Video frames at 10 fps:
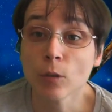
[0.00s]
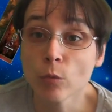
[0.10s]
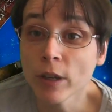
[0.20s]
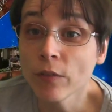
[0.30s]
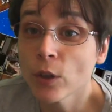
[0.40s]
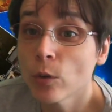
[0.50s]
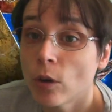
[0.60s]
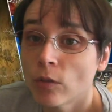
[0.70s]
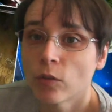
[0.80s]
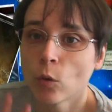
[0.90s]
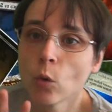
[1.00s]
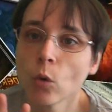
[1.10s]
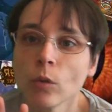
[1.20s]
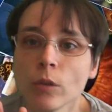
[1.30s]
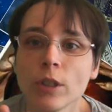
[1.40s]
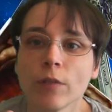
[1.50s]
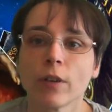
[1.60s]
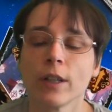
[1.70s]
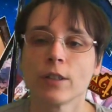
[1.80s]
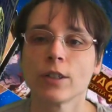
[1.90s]
review of 4
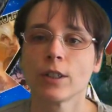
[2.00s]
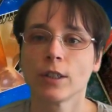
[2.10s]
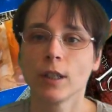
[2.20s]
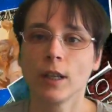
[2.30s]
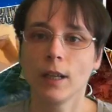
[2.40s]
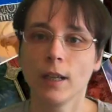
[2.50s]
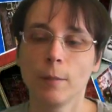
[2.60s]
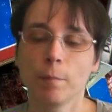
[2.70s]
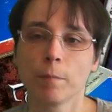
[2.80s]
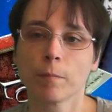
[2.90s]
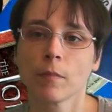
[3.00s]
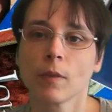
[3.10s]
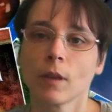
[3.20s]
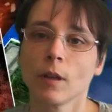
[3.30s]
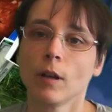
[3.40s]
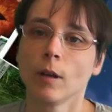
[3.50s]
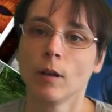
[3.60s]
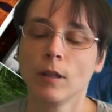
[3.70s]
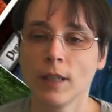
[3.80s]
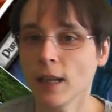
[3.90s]
different
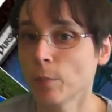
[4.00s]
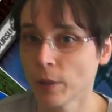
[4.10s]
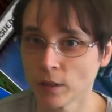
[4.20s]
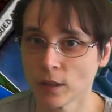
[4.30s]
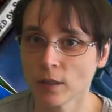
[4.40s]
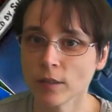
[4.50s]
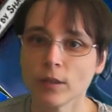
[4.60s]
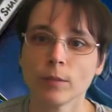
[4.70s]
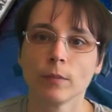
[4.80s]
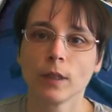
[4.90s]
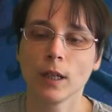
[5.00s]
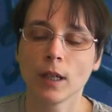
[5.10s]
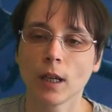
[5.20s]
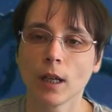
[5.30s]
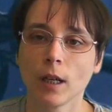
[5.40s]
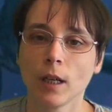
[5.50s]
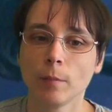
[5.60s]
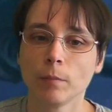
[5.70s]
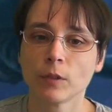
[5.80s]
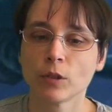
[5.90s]
deck builders, 3
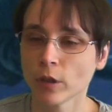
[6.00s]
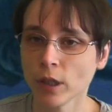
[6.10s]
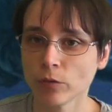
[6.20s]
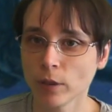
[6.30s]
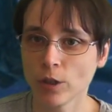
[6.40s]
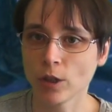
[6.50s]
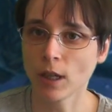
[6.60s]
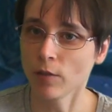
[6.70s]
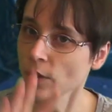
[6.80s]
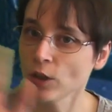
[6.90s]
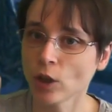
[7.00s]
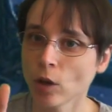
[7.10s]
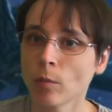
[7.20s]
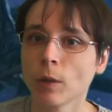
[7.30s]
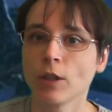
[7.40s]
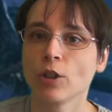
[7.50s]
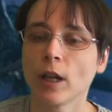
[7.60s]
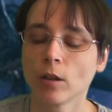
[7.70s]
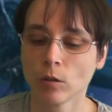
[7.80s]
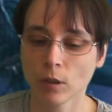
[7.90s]
of which I have featured on my
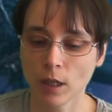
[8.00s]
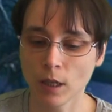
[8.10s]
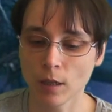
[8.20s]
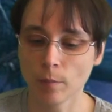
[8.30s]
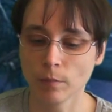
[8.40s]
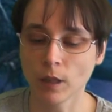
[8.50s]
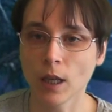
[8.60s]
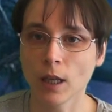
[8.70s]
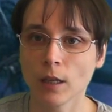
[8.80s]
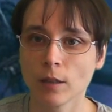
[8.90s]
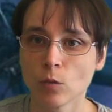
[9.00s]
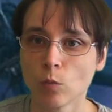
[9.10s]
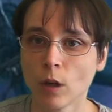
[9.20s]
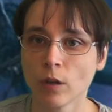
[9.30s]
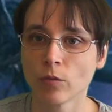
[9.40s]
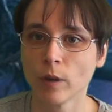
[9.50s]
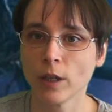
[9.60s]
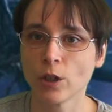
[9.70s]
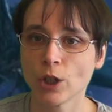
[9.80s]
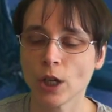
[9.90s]
channel, and one of
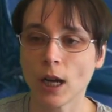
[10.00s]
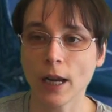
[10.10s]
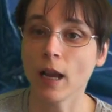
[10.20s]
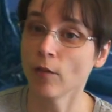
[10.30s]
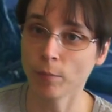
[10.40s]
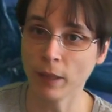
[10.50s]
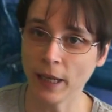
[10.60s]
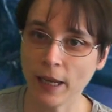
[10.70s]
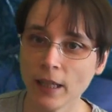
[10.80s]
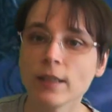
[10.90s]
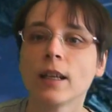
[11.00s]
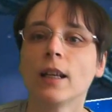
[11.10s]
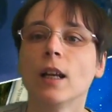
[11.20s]
which I have played